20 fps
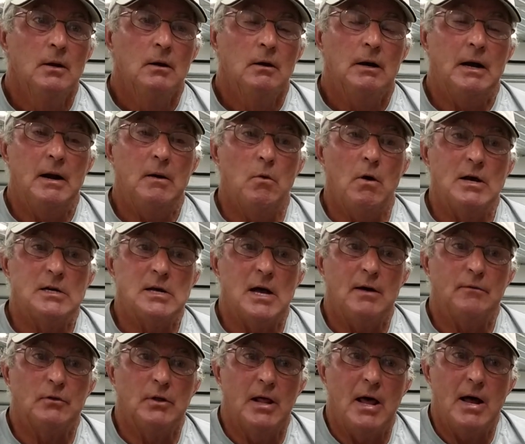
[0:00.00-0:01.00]
Anyways,
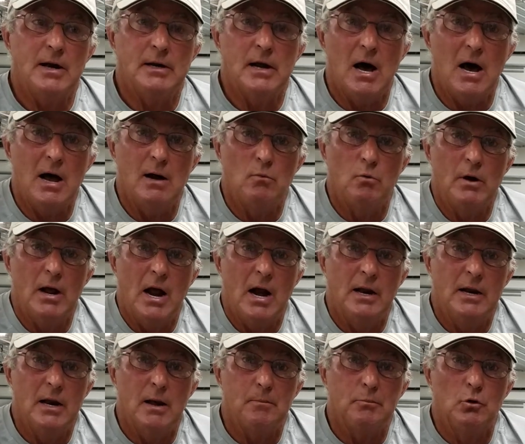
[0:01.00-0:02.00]
after that died, we
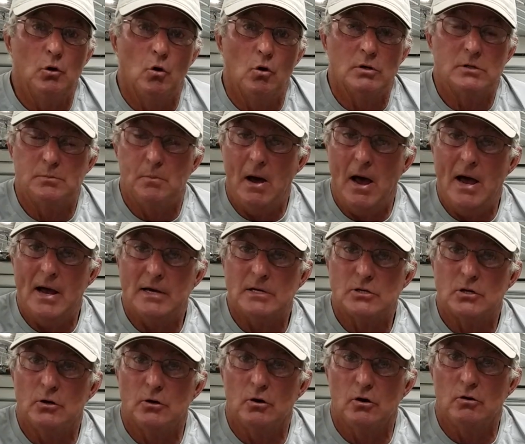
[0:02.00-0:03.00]
headed up towards
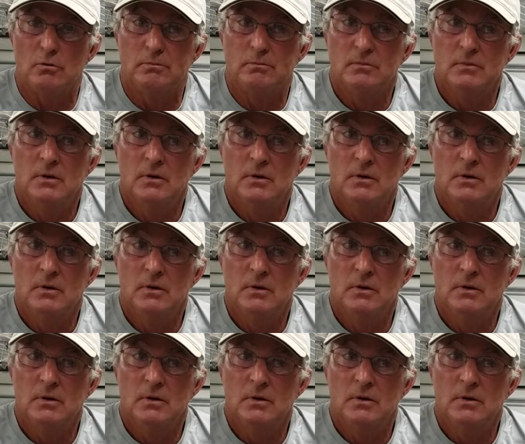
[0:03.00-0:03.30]
Baxter